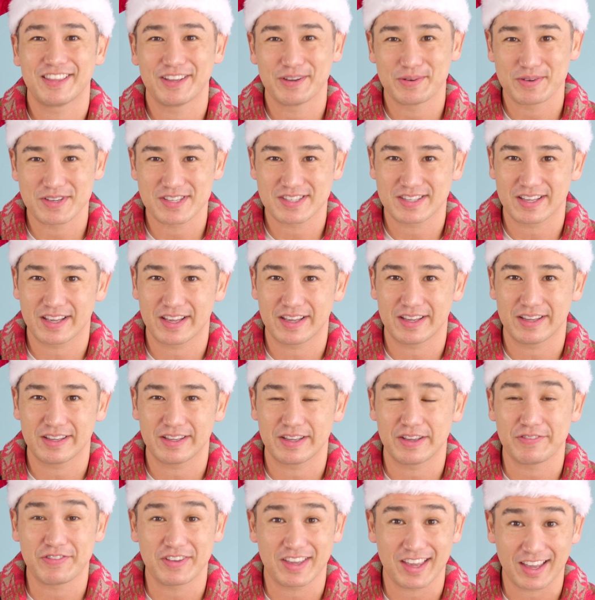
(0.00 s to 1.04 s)
they always say,
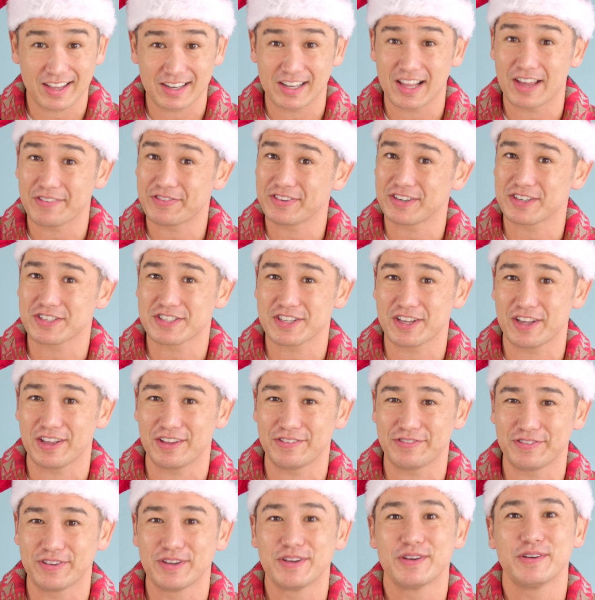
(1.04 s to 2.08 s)
if you can't laugh at
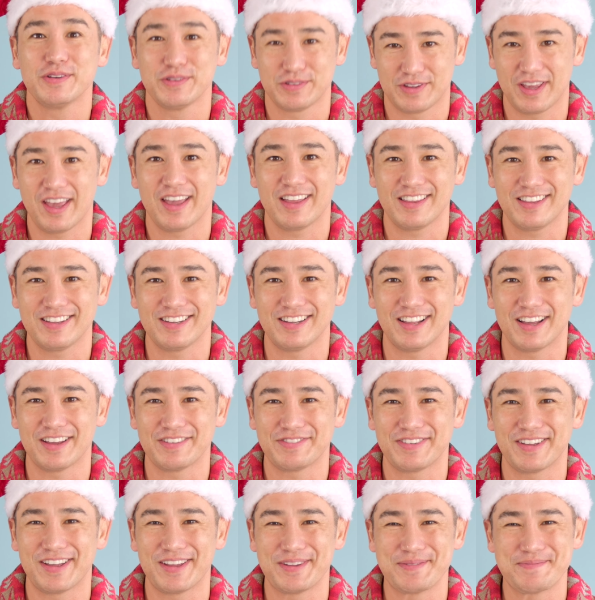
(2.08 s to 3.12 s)
yourself, who can you
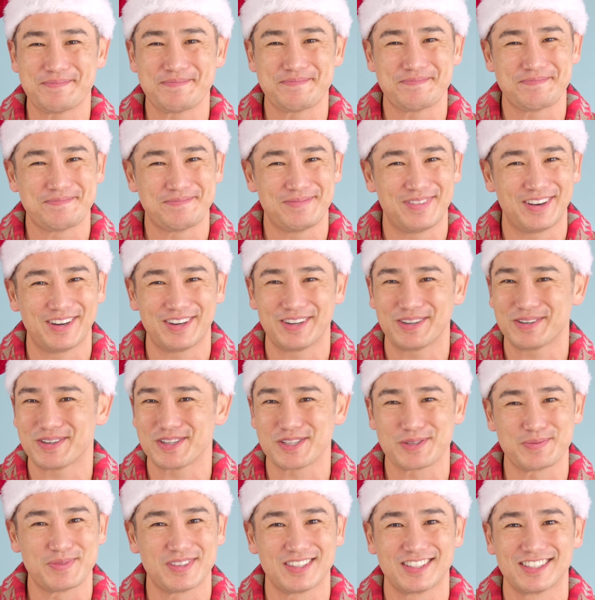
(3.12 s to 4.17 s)
laugh at? Merry
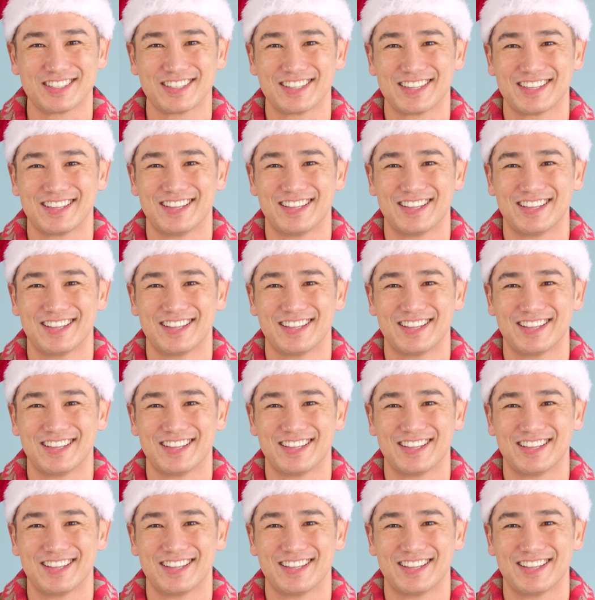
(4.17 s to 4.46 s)
Christmas.